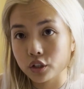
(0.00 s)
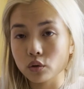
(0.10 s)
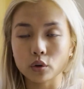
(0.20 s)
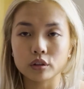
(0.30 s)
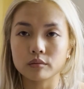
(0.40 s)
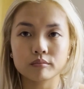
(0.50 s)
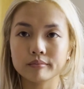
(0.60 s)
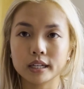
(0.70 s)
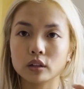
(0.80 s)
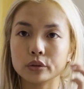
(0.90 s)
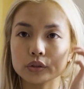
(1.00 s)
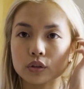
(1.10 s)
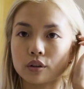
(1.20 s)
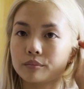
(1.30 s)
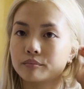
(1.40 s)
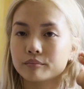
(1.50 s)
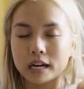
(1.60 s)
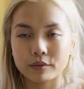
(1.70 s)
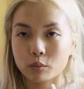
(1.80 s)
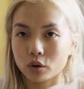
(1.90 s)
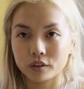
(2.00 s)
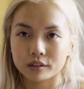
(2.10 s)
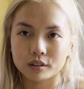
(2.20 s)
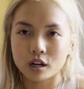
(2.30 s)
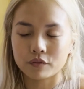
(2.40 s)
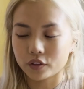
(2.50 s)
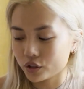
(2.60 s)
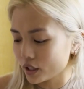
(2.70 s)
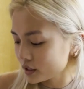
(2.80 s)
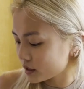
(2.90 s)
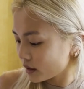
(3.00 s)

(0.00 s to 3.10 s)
or you can make it looser and have it more of like a comfy dress.